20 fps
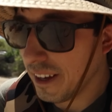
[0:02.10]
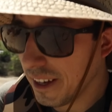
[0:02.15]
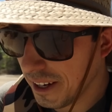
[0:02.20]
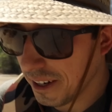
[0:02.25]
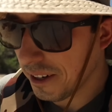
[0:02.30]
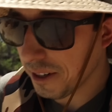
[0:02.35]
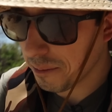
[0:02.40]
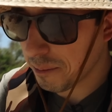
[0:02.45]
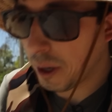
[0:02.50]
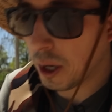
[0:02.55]

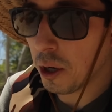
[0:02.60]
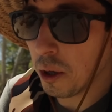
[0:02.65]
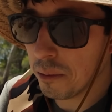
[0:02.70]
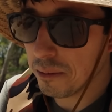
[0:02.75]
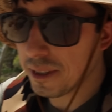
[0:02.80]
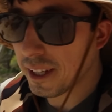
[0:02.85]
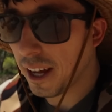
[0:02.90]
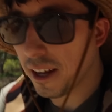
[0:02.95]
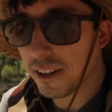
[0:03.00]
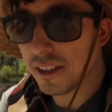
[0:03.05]
here in my
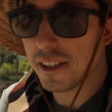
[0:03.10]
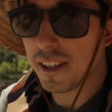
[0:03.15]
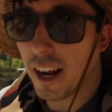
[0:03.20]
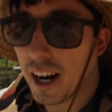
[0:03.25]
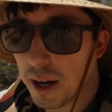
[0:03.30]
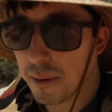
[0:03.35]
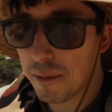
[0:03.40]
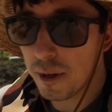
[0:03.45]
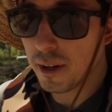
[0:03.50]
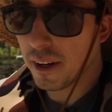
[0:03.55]
hometown,
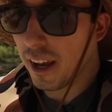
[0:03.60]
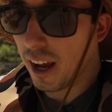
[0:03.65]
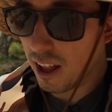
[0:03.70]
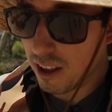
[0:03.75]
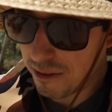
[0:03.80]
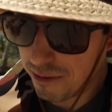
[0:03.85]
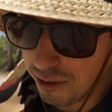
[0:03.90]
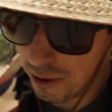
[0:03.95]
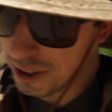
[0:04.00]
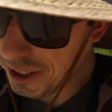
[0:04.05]
Sacramento,
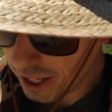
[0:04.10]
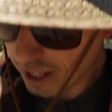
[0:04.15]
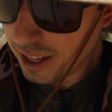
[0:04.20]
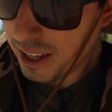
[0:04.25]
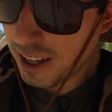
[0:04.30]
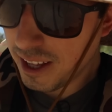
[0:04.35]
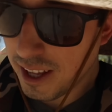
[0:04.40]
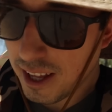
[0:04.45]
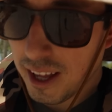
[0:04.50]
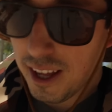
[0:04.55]

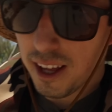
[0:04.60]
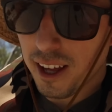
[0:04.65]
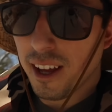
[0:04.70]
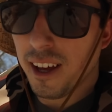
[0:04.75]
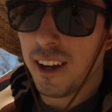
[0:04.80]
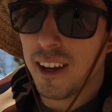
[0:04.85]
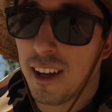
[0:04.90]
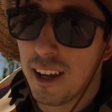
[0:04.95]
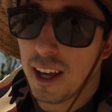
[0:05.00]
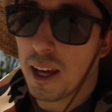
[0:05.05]
California,
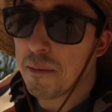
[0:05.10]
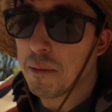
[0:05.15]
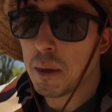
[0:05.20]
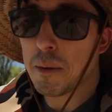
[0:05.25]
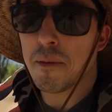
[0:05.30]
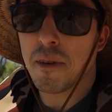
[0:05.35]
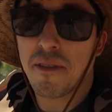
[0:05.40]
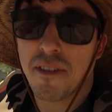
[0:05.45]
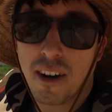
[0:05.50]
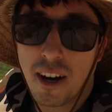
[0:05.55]

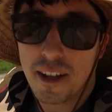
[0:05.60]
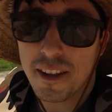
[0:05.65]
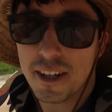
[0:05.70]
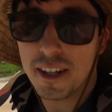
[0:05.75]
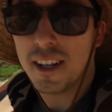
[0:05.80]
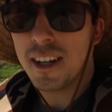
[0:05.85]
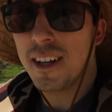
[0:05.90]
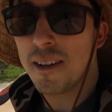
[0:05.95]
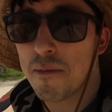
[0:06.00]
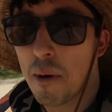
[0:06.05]
me and my
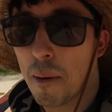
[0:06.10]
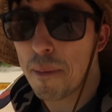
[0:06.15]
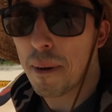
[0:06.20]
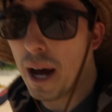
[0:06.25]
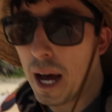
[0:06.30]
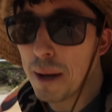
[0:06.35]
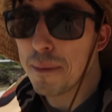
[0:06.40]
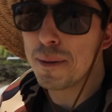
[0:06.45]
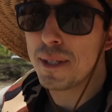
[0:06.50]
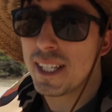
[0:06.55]
father, my
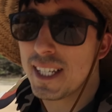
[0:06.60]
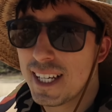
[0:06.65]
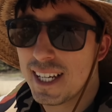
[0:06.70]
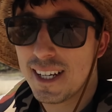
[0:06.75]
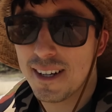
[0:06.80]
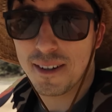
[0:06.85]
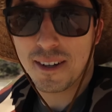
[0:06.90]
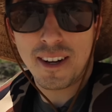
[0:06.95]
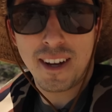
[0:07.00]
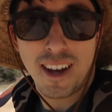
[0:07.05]

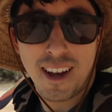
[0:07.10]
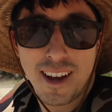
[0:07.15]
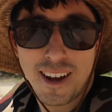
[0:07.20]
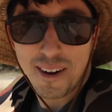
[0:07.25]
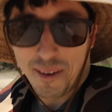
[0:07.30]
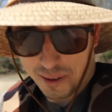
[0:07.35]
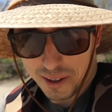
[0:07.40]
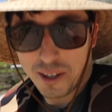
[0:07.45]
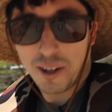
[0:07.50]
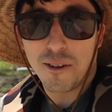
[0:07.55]
pops,
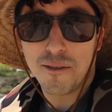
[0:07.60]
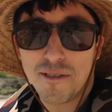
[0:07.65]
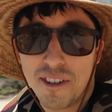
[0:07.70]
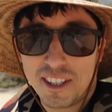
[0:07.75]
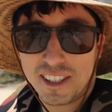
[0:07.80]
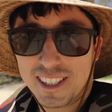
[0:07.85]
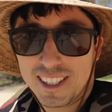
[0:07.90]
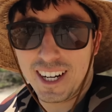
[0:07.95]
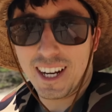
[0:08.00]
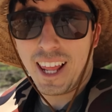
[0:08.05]
are going
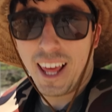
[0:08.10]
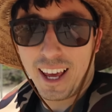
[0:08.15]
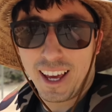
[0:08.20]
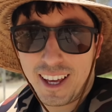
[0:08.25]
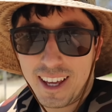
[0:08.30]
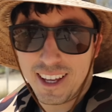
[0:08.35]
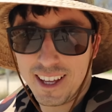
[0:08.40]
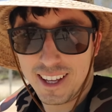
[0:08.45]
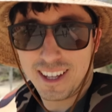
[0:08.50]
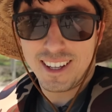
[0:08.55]
fishing
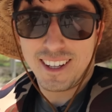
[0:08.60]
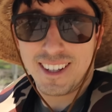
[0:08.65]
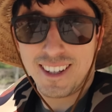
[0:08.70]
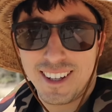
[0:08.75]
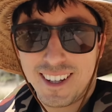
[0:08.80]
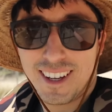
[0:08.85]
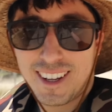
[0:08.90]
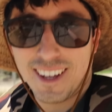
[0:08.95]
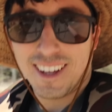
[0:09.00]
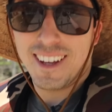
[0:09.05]
today.
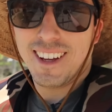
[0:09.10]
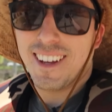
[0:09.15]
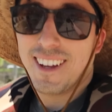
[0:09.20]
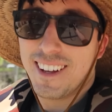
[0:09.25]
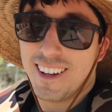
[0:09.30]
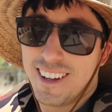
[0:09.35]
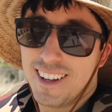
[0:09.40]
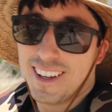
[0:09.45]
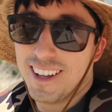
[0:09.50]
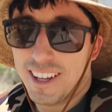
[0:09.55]

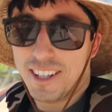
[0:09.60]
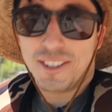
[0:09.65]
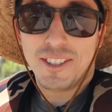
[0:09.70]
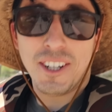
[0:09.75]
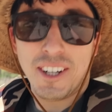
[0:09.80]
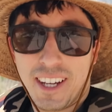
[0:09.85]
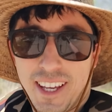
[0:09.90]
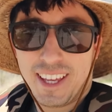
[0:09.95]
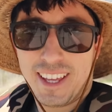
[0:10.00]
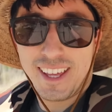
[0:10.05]

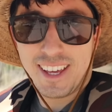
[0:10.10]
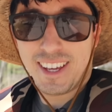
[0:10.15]
Enjoy.